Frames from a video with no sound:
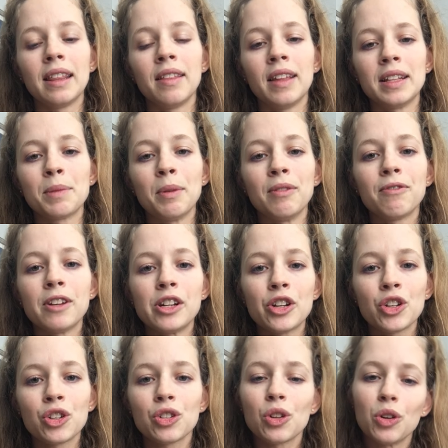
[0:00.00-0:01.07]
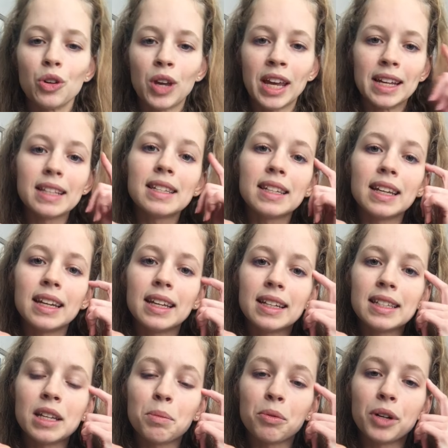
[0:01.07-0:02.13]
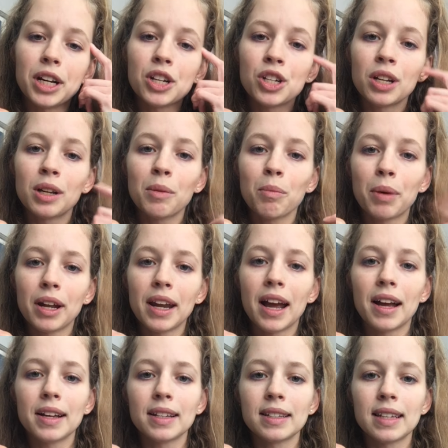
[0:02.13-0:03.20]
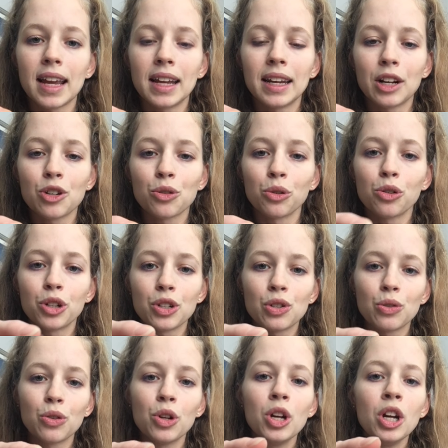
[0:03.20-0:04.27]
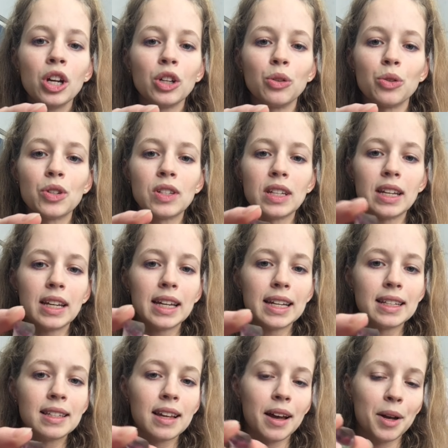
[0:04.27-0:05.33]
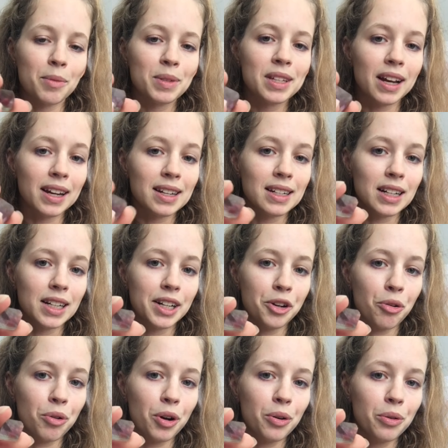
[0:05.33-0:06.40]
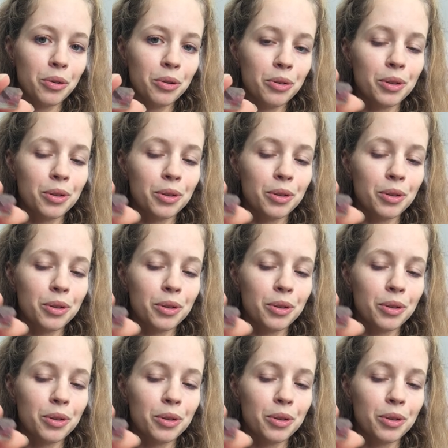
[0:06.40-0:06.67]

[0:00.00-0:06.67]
it's been finished, so you can't see its separation, but as a natural crystal, you'll see its secondary growth.